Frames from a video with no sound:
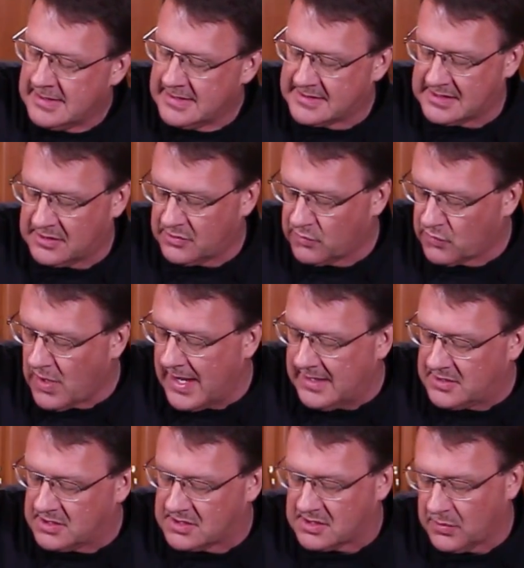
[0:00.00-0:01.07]
is it
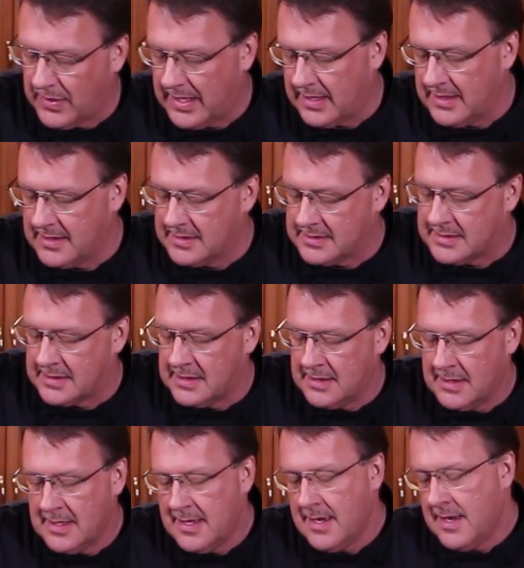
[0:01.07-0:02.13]
right just the way it is?
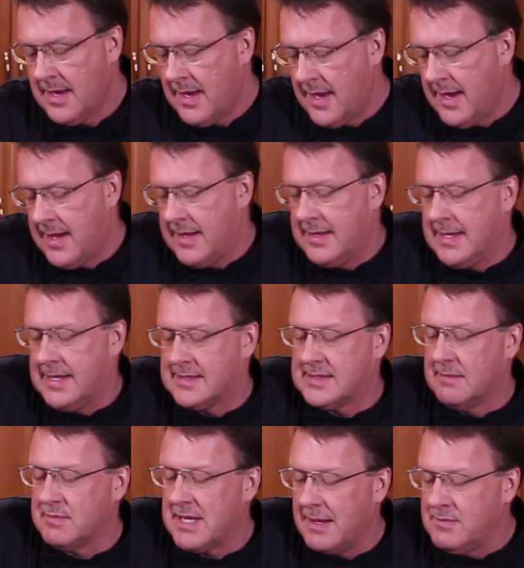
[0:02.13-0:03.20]
And
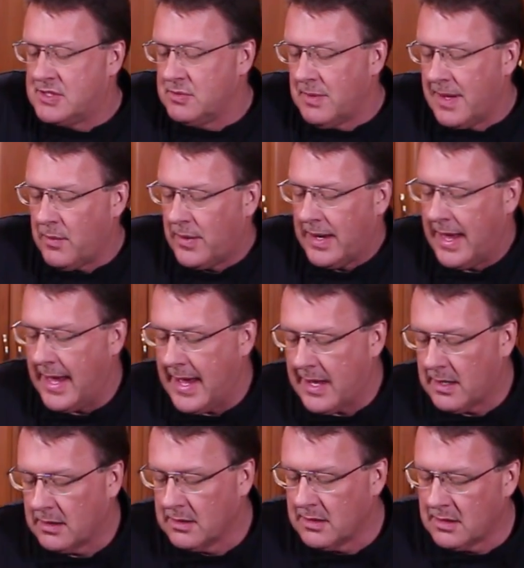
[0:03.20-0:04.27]
sometimes you might want to
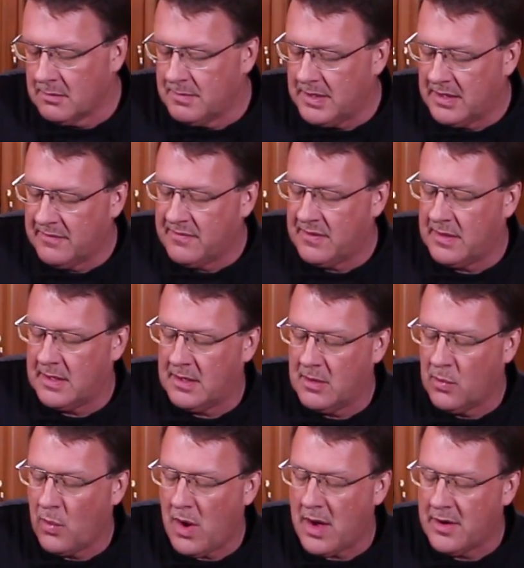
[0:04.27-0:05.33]
add a little bit of
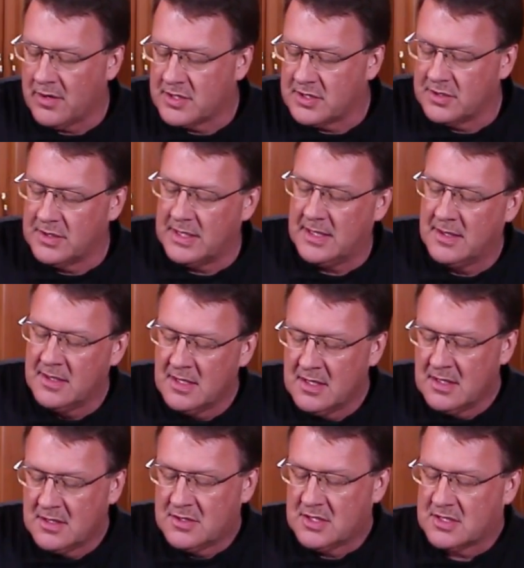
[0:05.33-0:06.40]
water to it
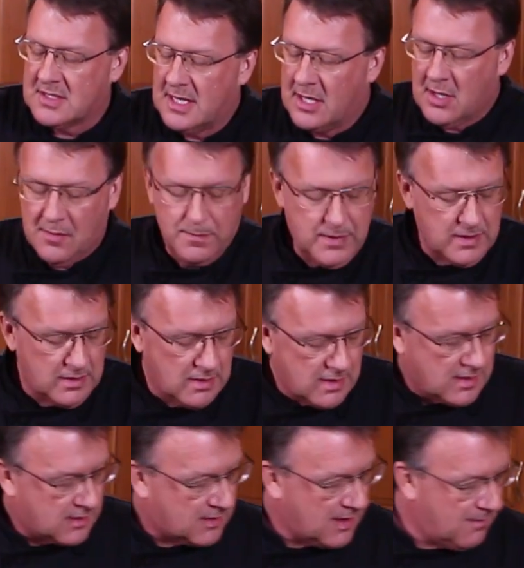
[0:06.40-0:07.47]
just to help it
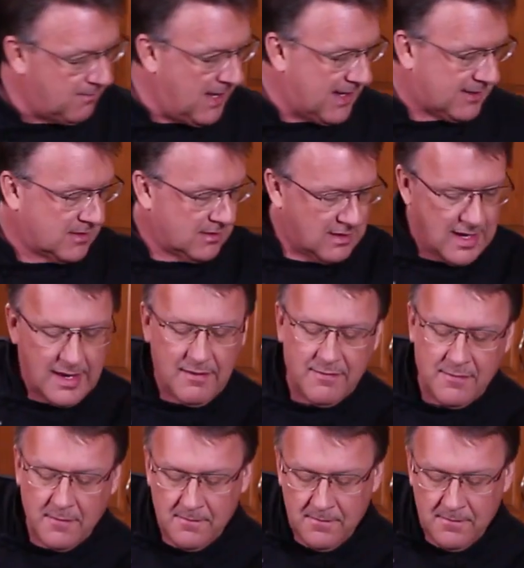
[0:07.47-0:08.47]
come back to life.